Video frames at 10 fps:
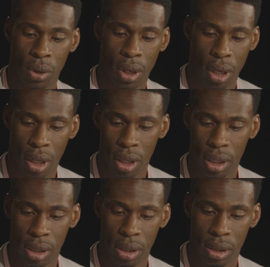uh,
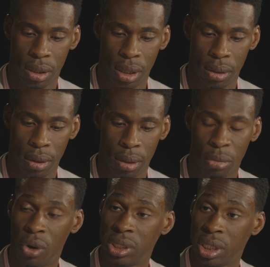in, in, in
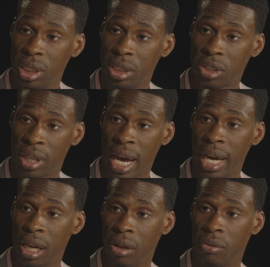Boston,
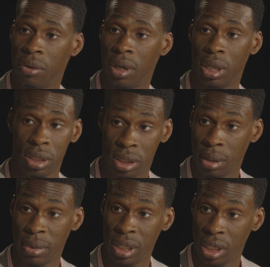Tsarnaev,
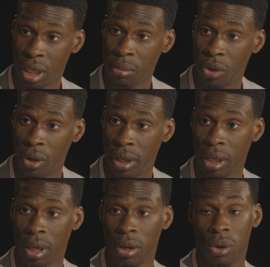similarly young
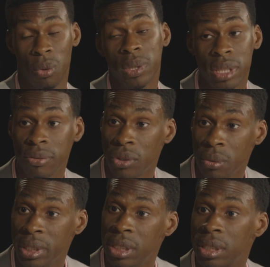boy who was
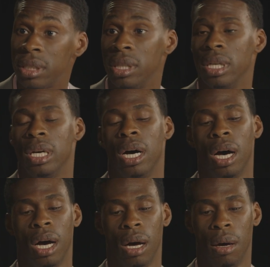influenced.
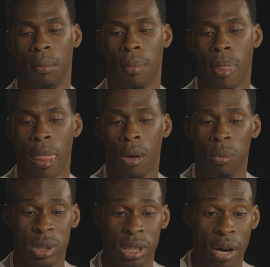Um,
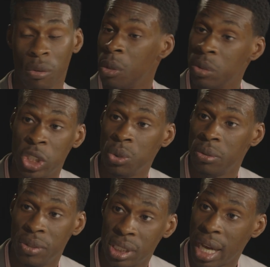was everyone was
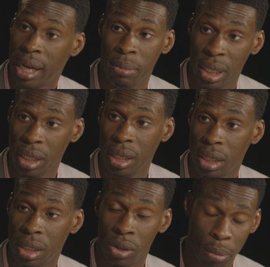shooting for this guy to be,
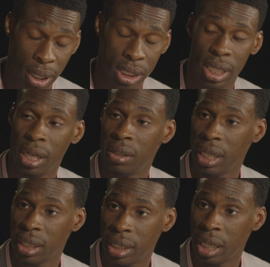no pun intended, to
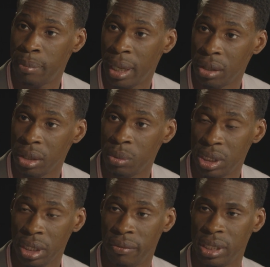get the death penalty, yeah.
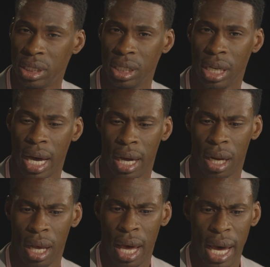which he eventually got.
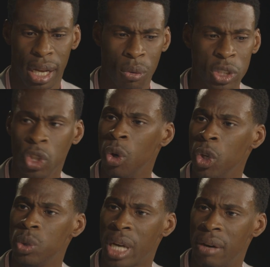And there was no
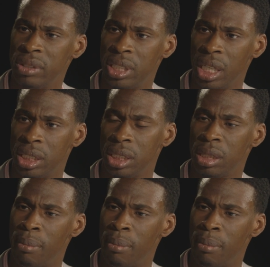huge conversations